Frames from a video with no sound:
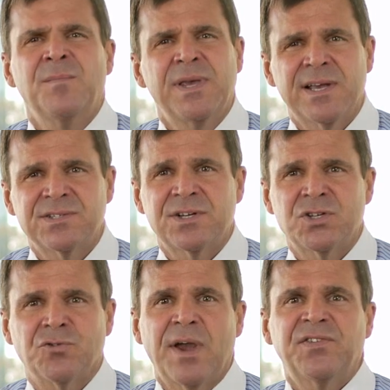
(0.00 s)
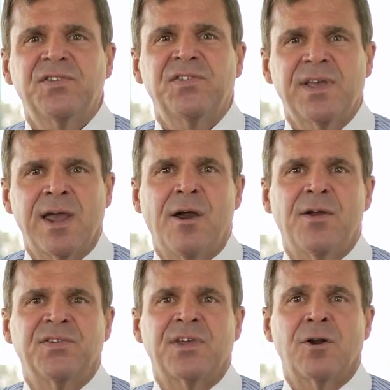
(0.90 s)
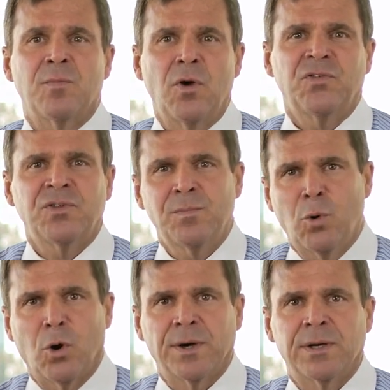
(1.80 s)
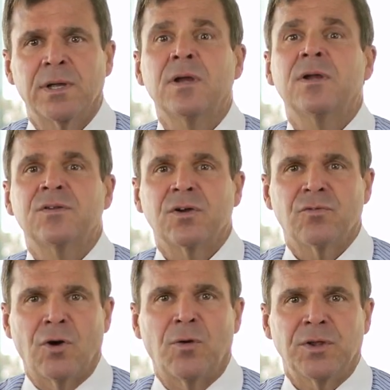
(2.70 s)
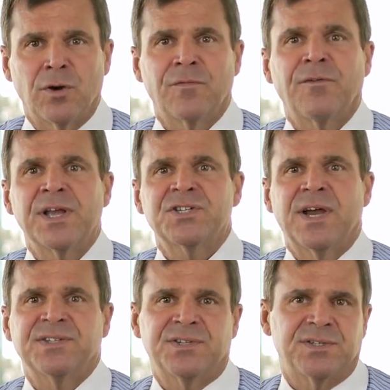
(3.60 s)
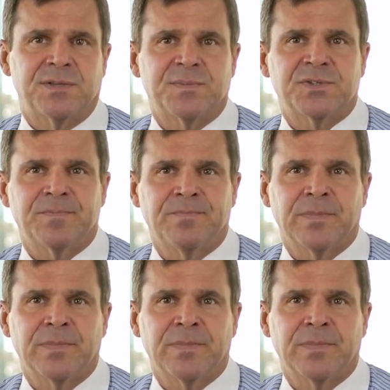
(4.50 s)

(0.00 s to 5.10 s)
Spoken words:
because it addresses the areas that are most important to growing your franchise systems.